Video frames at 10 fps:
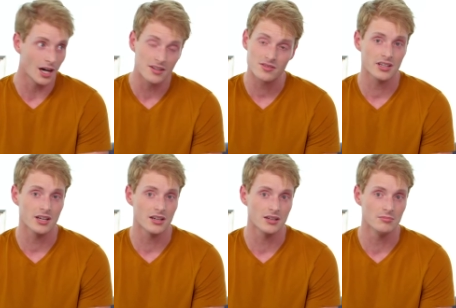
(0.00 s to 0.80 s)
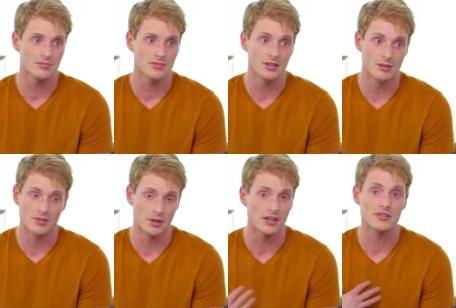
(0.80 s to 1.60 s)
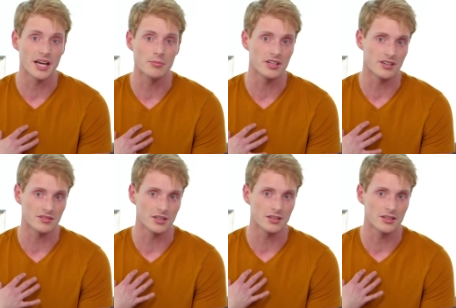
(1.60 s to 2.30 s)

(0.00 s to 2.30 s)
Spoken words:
honestly, I'm a better dad because of